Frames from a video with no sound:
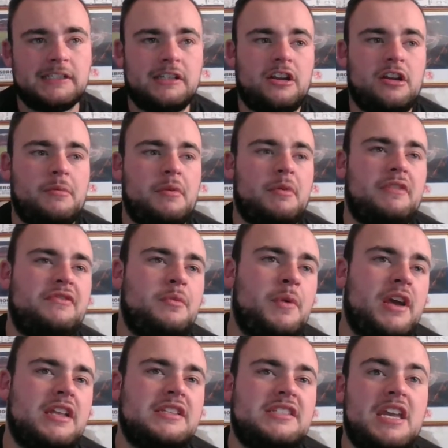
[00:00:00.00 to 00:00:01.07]
you know, I mean, we'll have to
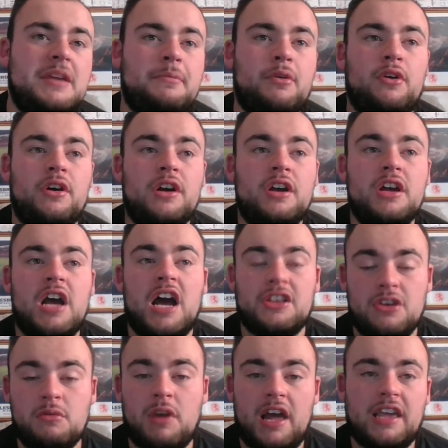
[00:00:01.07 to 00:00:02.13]
wait and see. But I
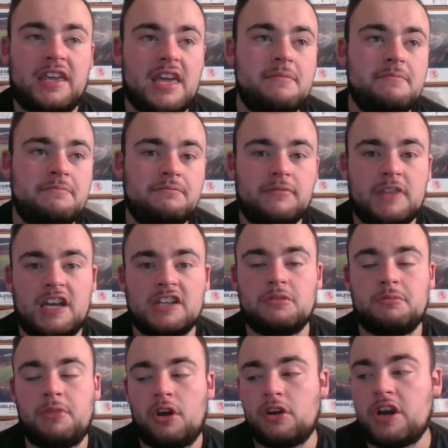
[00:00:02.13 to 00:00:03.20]
do like him. That's
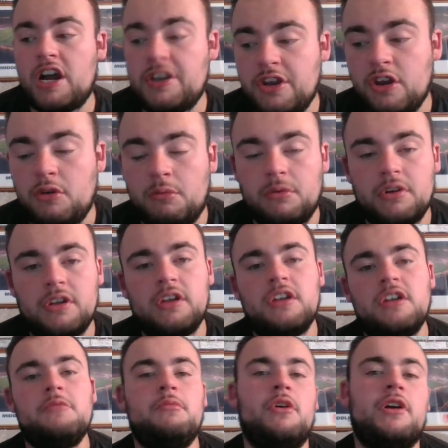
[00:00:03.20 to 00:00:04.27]
what Belonga, I do.
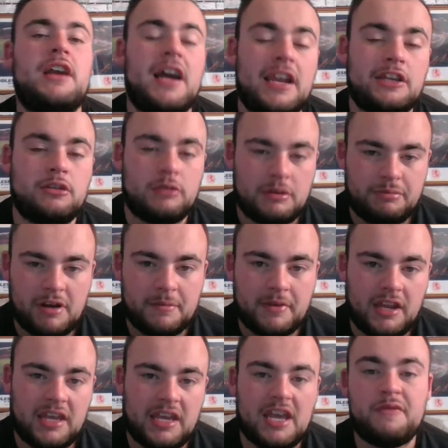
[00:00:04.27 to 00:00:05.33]
But can he do it in the Premier
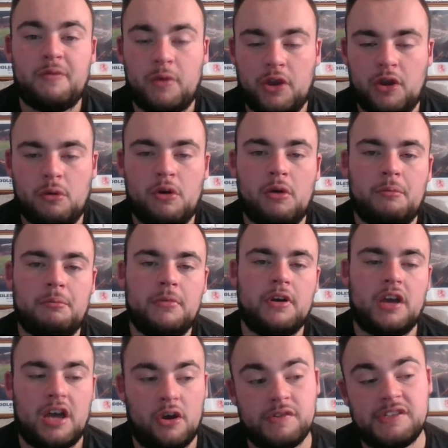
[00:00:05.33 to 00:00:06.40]
League if we go up?
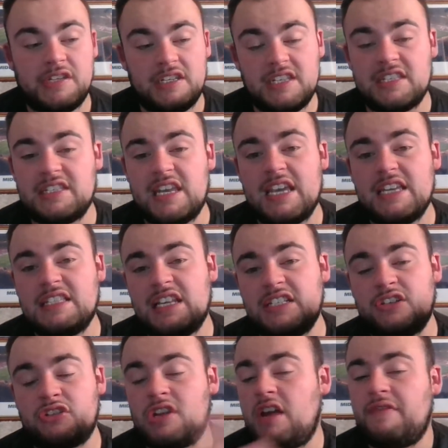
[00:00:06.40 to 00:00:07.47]
Obviously, it's this season. That's
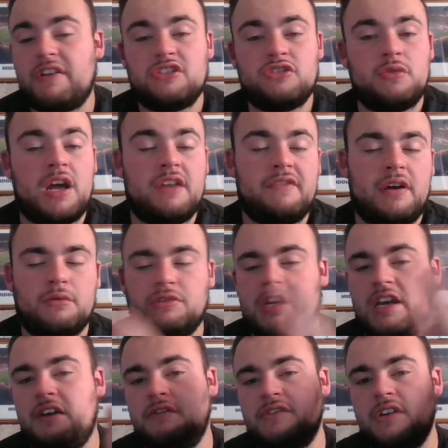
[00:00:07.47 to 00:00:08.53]
not something too ahead of
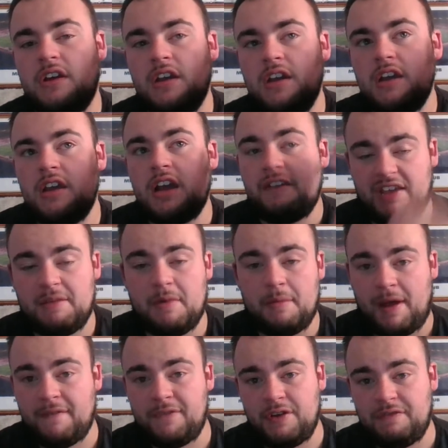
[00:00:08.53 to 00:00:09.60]
ourselves. I think him and
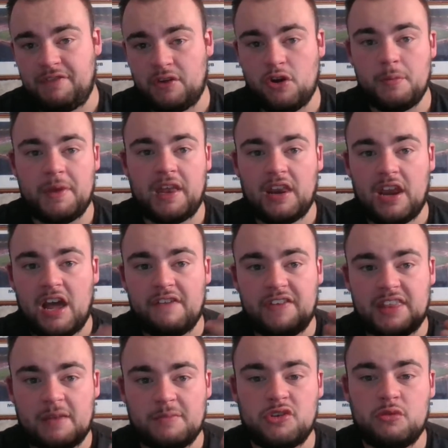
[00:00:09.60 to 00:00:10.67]
Bamford, if they come in, I
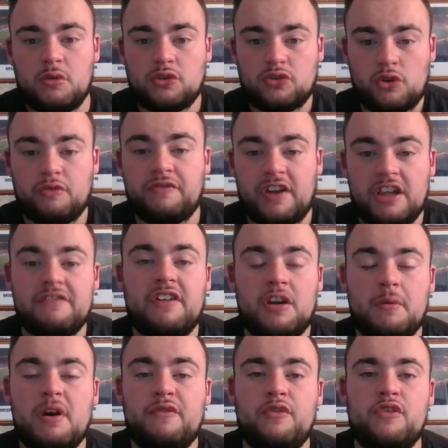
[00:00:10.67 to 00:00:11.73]
think them two will do very, very
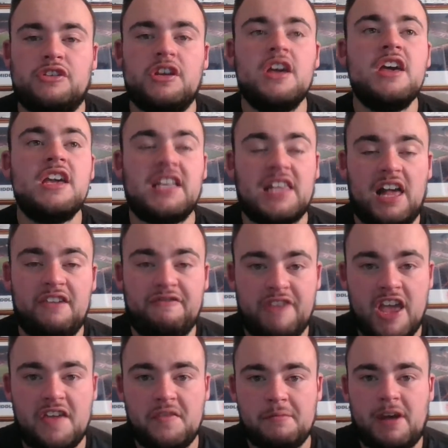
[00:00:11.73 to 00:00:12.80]
well for us. Can I have
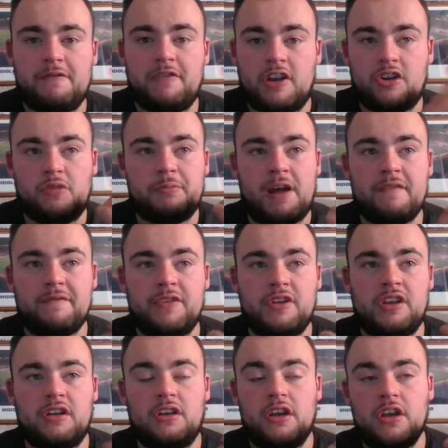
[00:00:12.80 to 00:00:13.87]
faith in Bamford? I know
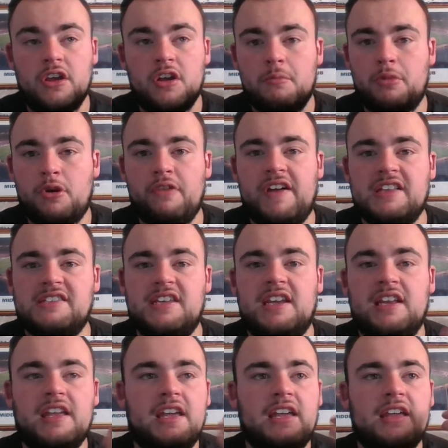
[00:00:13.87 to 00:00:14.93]
Bamford, Borough fans
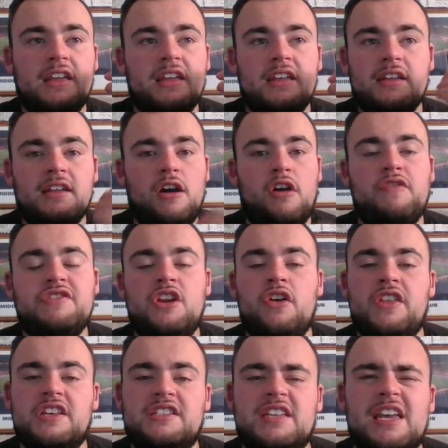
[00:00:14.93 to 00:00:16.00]
seeing it. Obviously,
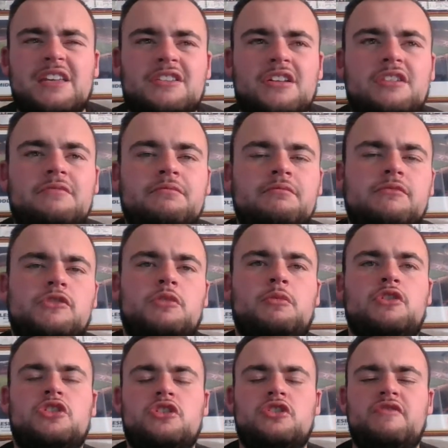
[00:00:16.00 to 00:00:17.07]
not this season so
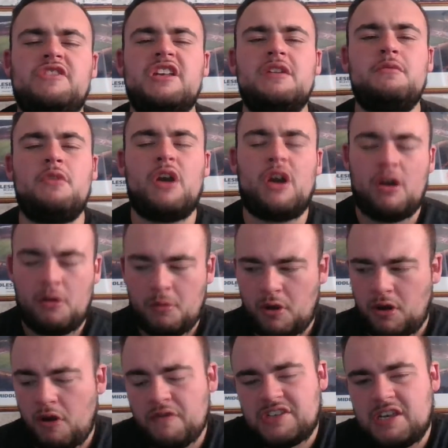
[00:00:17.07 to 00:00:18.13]
much, because obviously
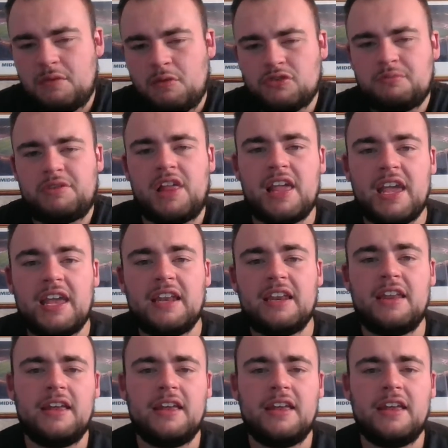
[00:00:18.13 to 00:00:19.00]
he wasn't playing.